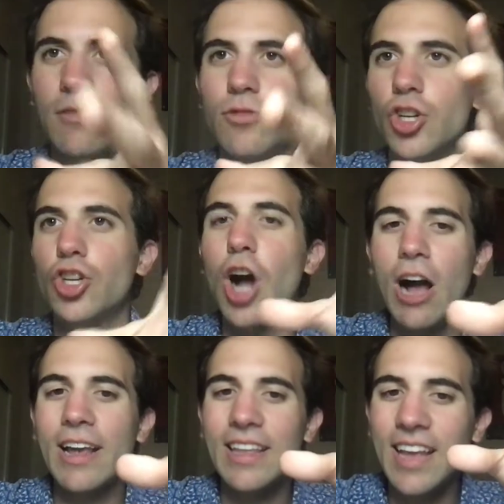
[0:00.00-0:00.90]

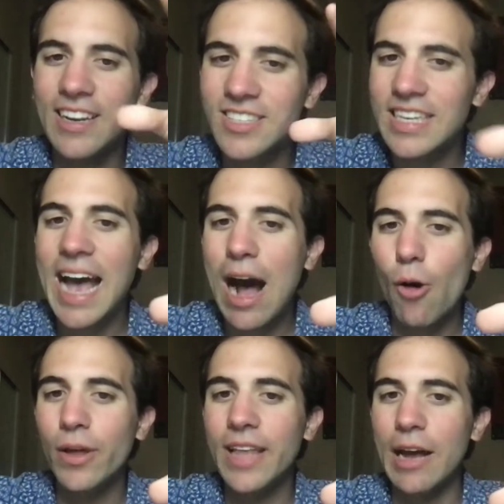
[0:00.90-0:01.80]
shocking that it's
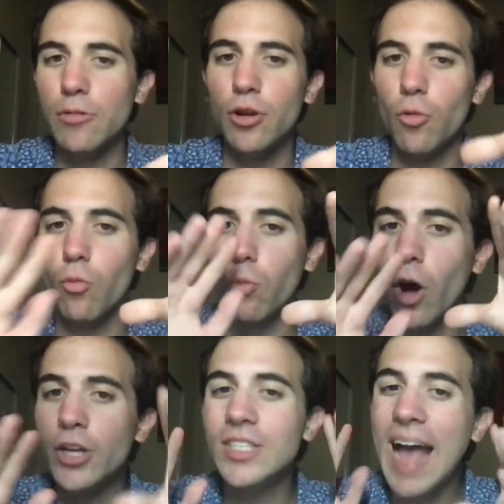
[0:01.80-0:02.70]
now and that there
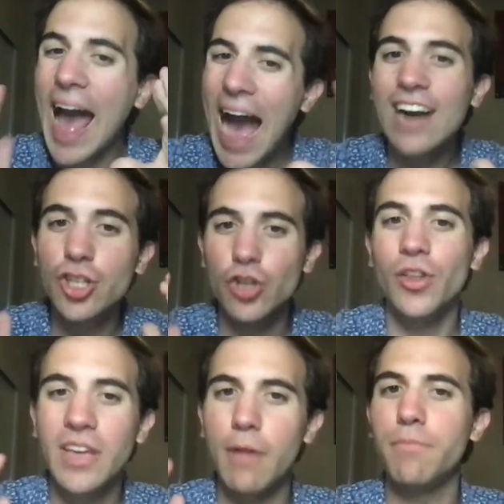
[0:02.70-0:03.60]
was
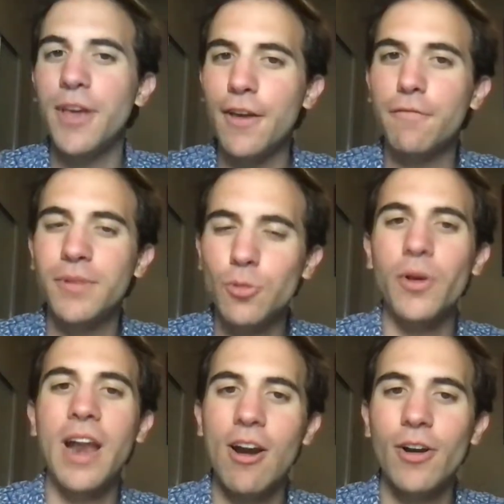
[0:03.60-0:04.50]
actually a beef
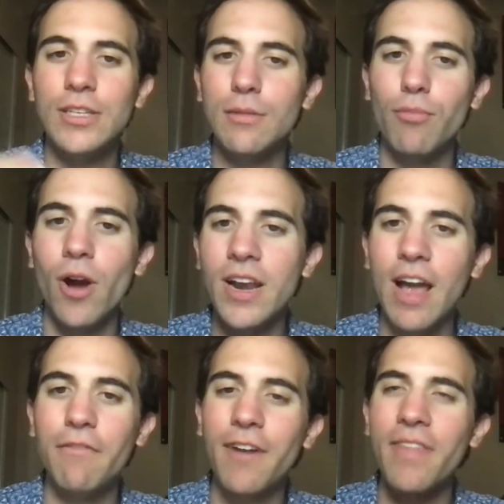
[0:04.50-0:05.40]
between Arians and Brady.
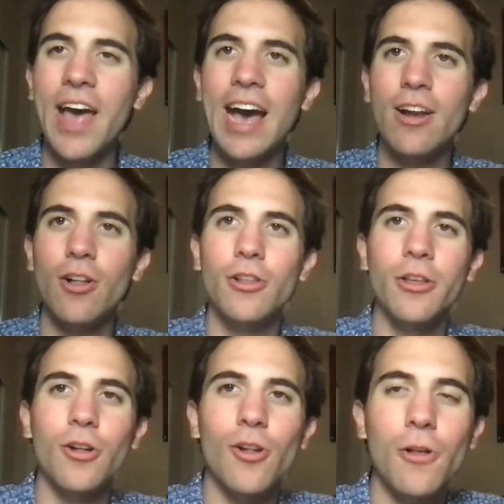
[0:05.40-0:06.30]
I find that a
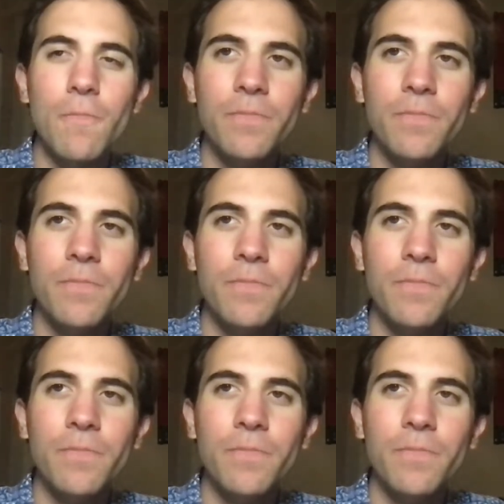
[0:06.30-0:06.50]
little